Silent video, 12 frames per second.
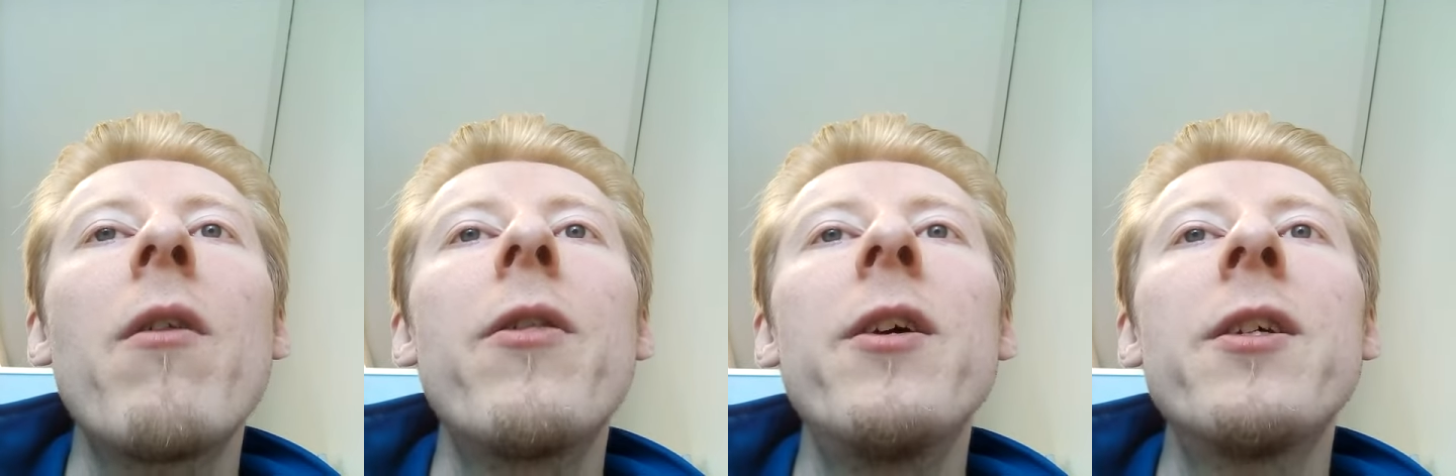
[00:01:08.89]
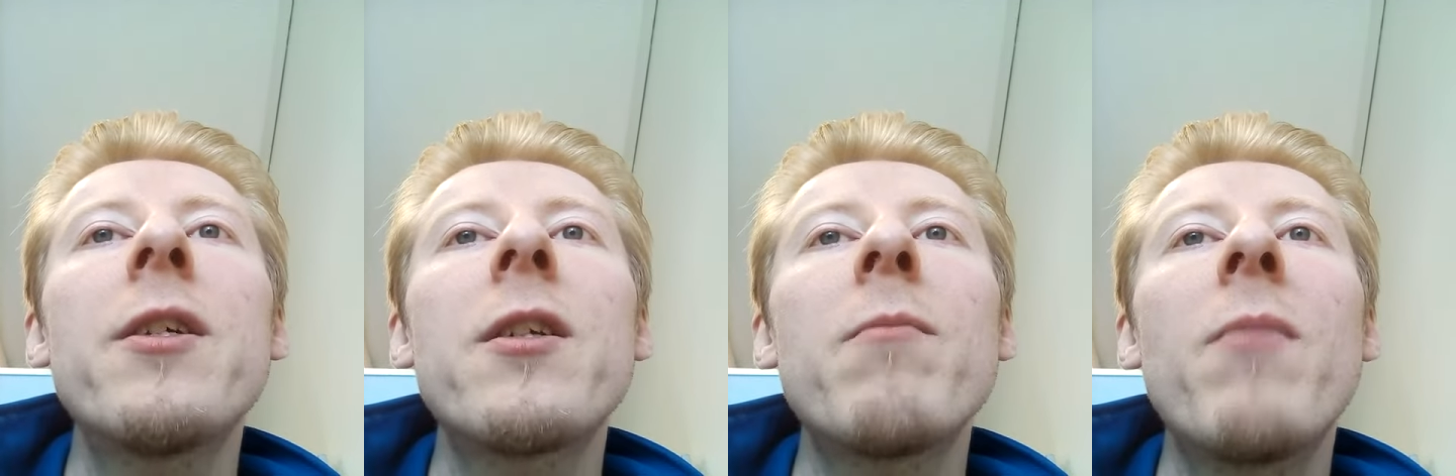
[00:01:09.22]

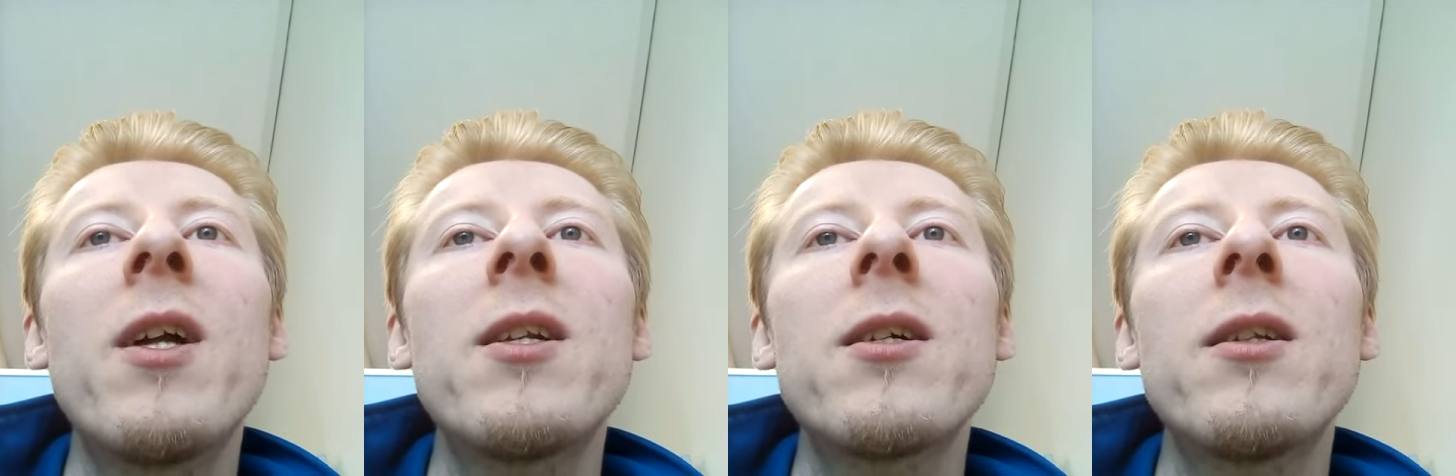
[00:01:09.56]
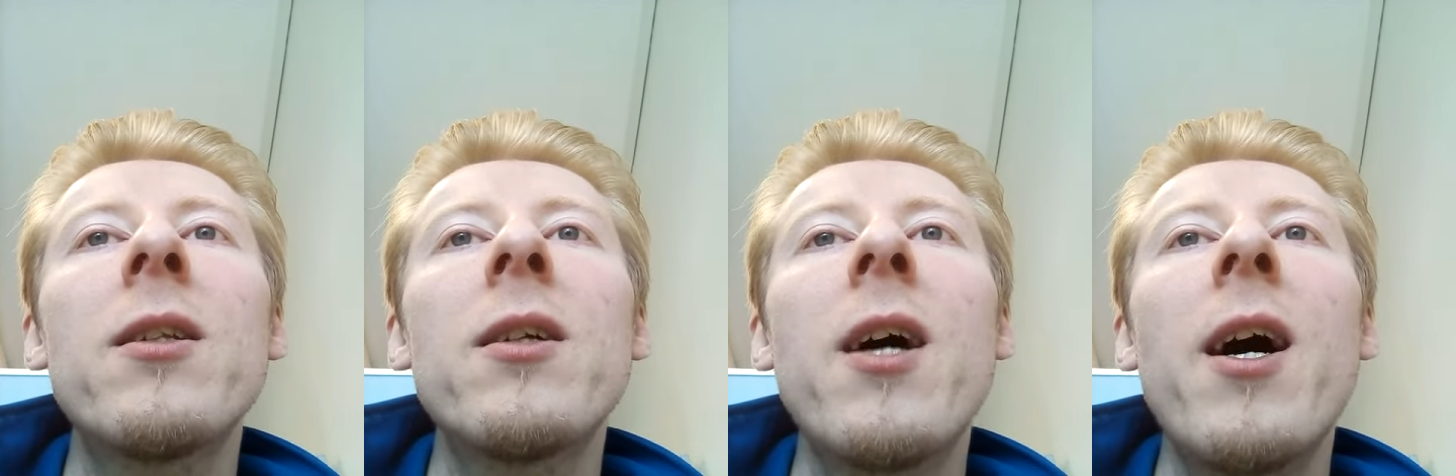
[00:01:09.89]
This
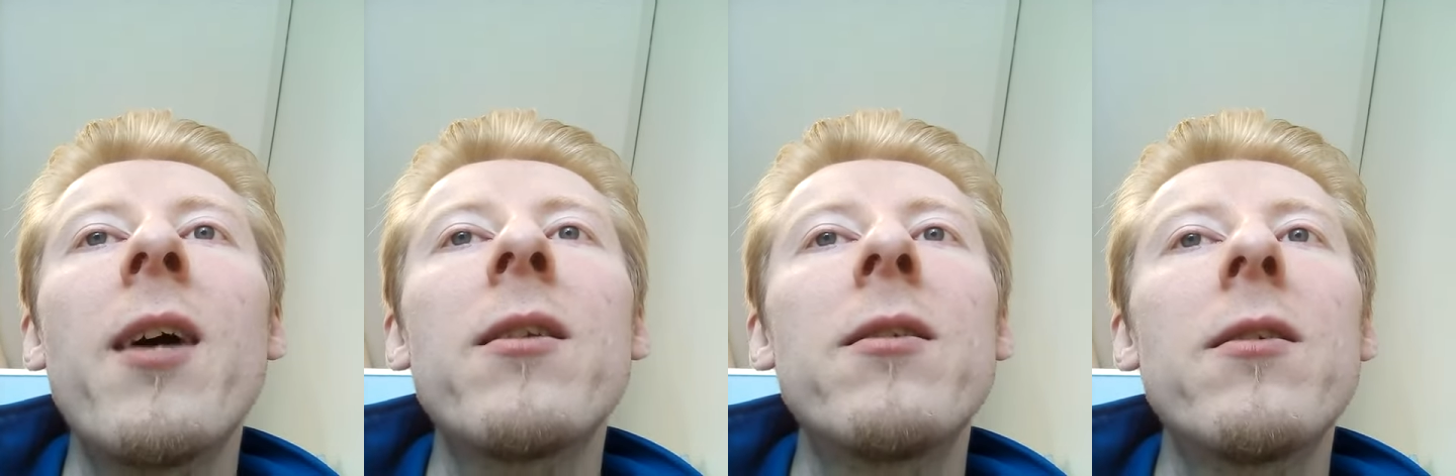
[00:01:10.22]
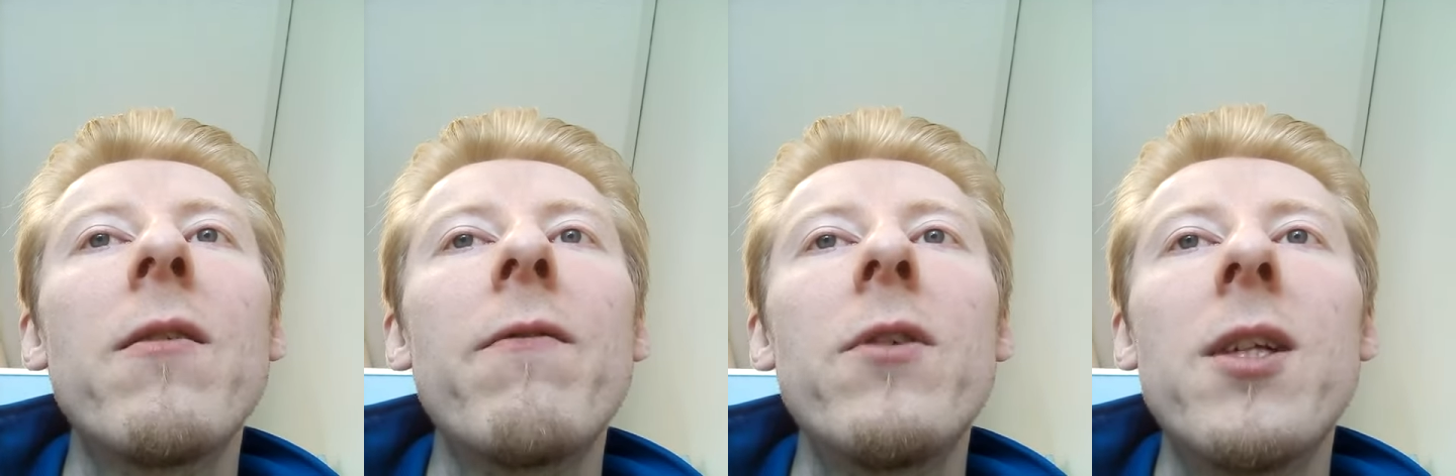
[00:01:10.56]
mental and
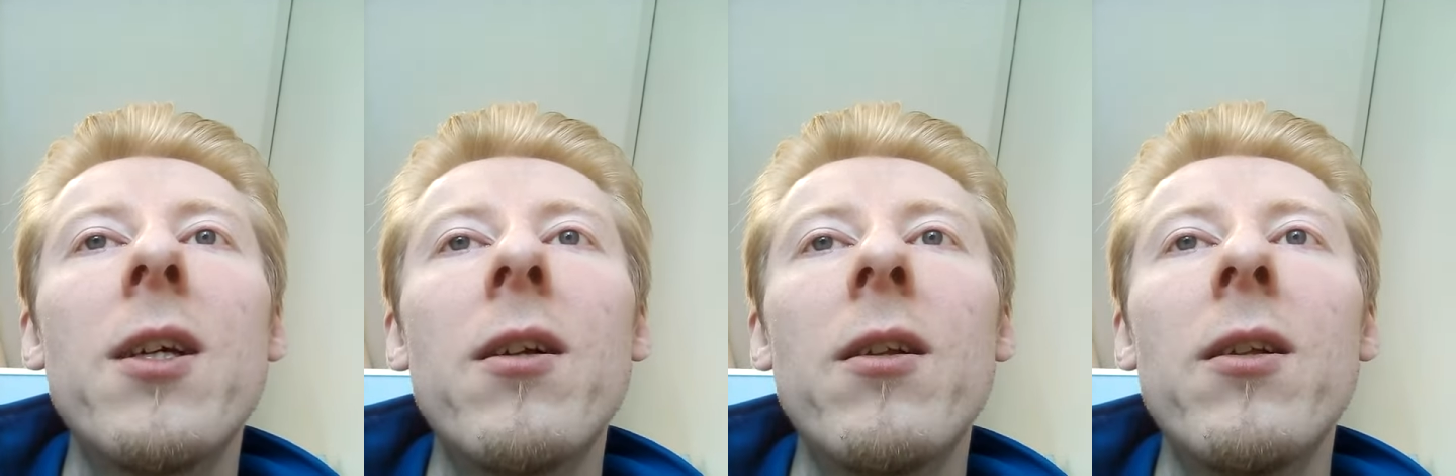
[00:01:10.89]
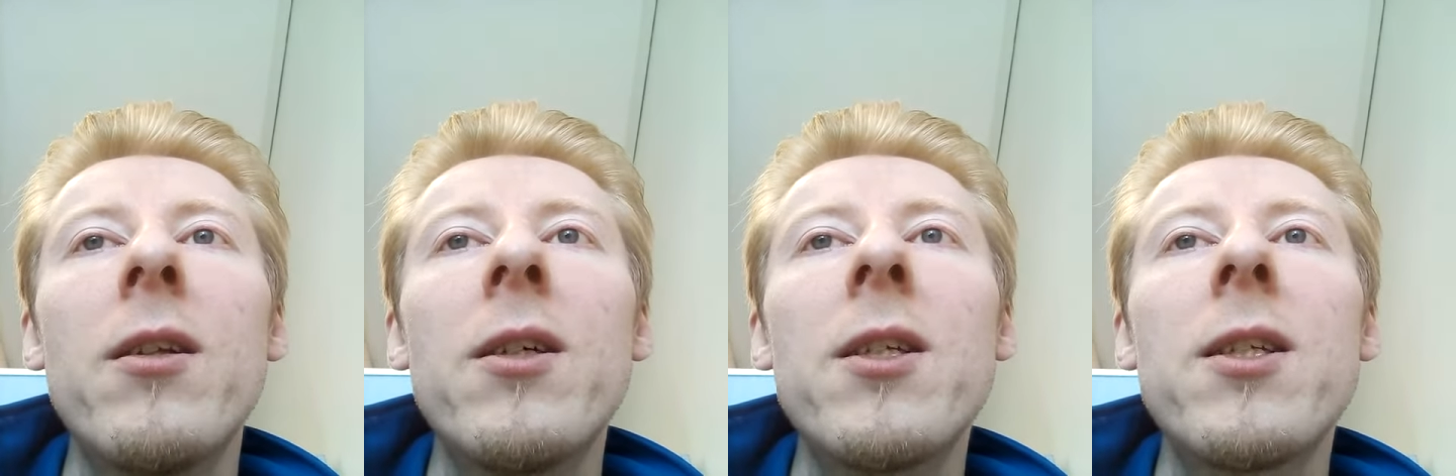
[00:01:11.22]

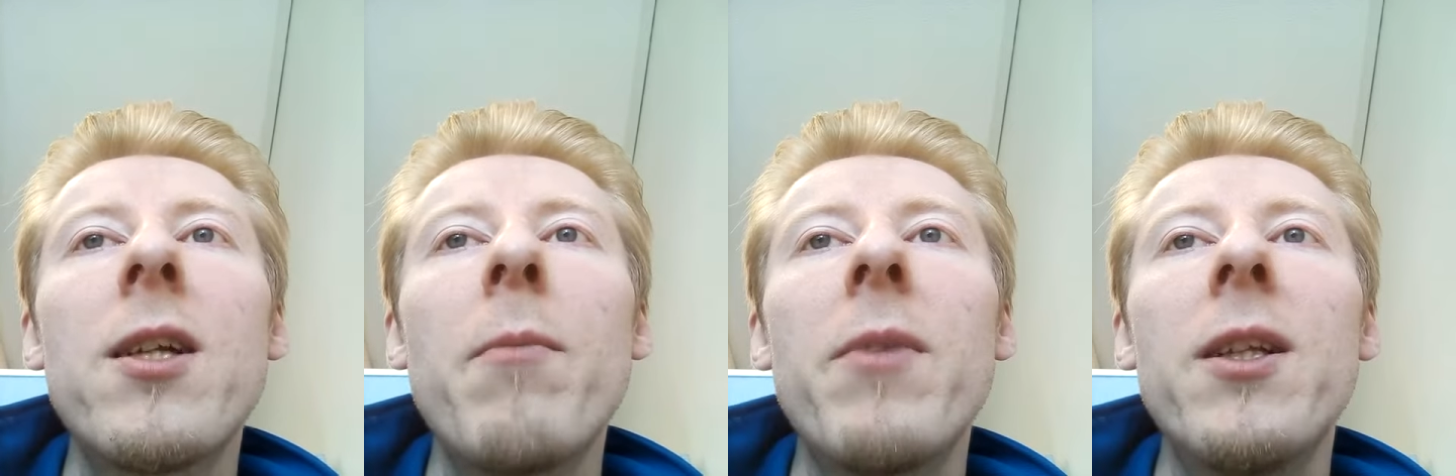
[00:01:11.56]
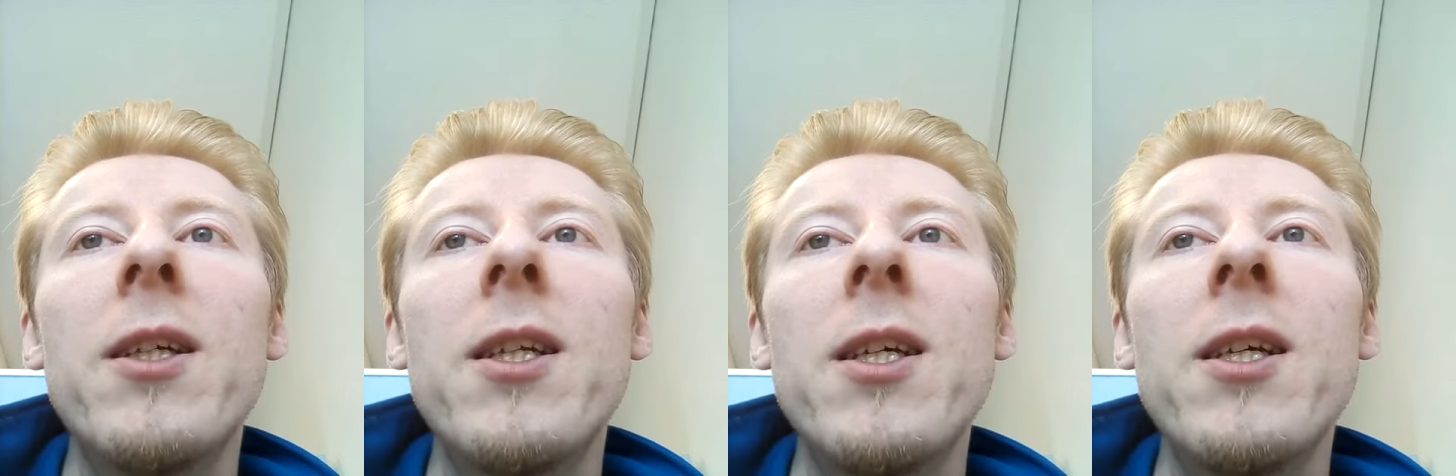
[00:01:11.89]
physical
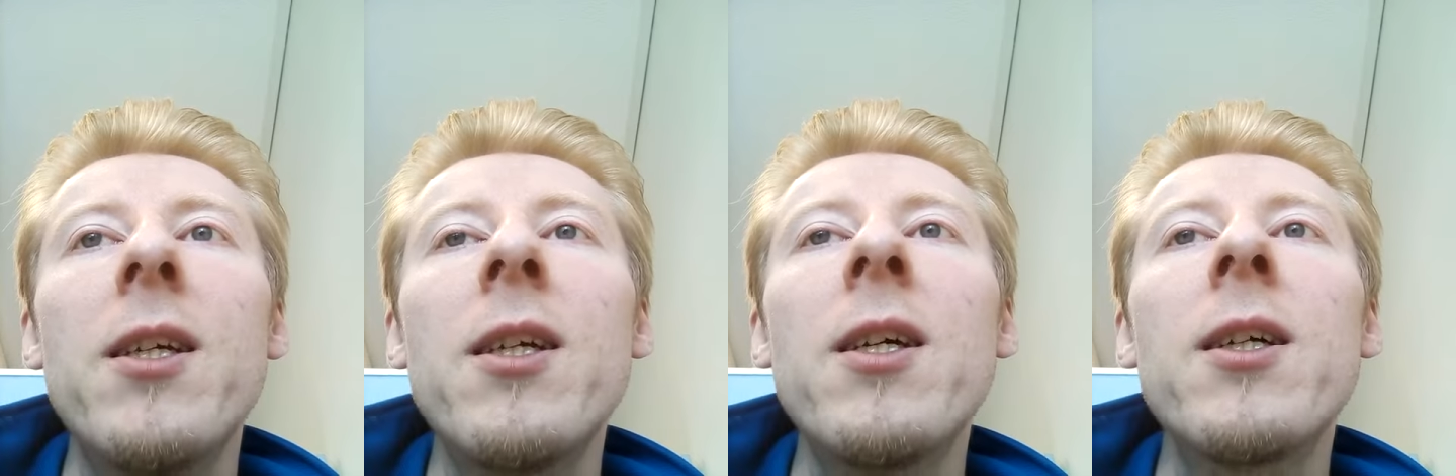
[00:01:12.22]
stability